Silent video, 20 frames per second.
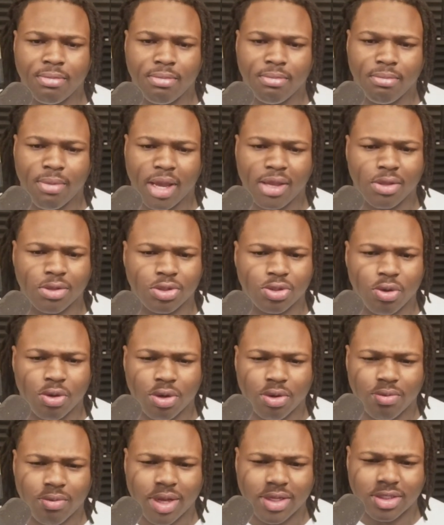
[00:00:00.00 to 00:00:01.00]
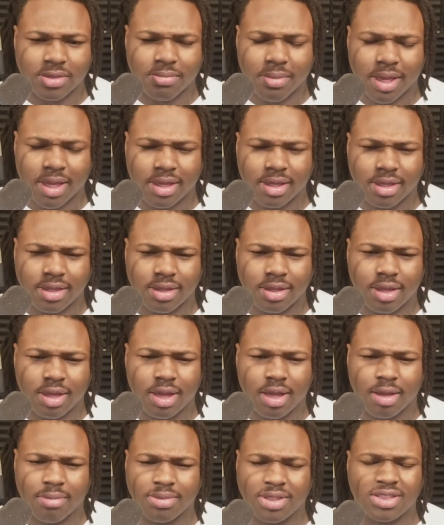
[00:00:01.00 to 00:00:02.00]
Michael Jordan resume,
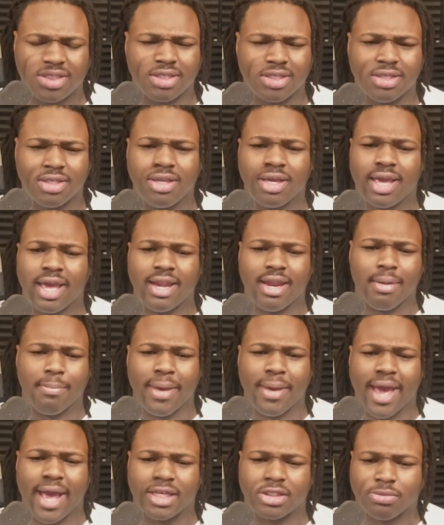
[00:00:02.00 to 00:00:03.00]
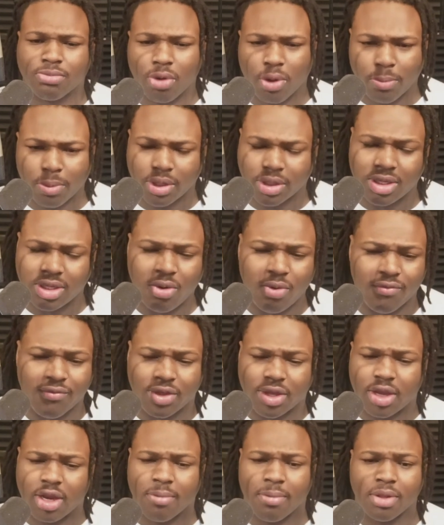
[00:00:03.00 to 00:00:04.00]
um, just look at the basketball player because I don't even
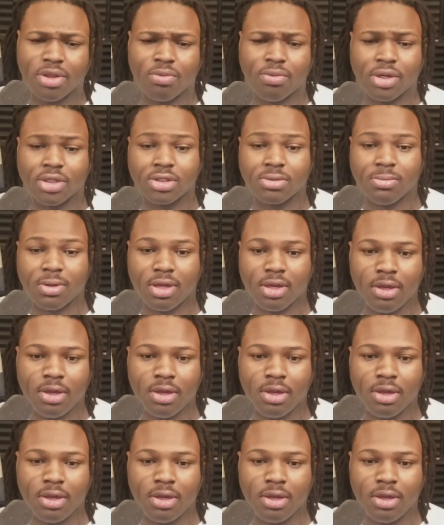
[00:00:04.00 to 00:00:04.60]
care about the resume.